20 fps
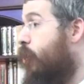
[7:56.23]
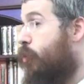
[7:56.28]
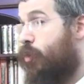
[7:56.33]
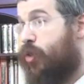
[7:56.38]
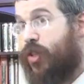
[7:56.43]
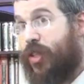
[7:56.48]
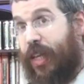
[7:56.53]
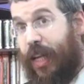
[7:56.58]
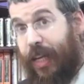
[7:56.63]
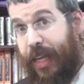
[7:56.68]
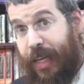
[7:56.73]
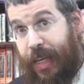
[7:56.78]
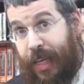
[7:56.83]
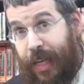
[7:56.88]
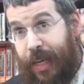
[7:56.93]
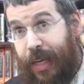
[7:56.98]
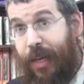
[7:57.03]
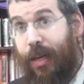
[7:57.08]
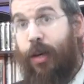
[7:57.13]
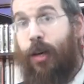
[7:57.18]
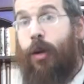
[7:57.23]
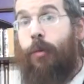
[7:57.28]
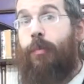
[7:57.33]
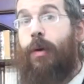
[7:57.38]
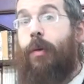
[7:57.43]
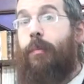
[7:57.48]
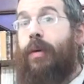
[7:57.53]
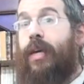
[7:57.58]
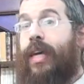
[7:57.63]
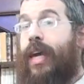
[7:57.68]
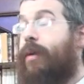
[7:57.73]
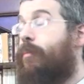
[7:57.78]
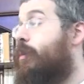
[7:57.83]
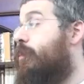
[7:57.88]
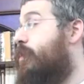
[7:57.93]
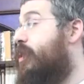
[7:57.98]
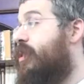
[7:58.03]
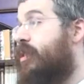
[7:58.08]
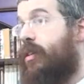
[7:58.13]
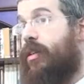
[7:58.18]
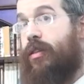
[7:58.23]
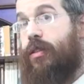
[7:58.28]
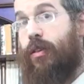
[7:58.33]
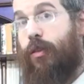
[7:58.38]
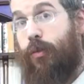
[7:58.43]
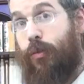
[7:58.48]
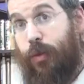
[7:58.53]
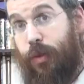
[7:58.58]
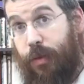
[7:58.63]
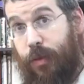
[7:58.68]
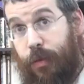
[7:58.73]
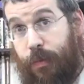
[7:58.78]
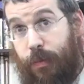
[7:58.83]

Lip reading: which is a Leki, but it became the Metzias of the world.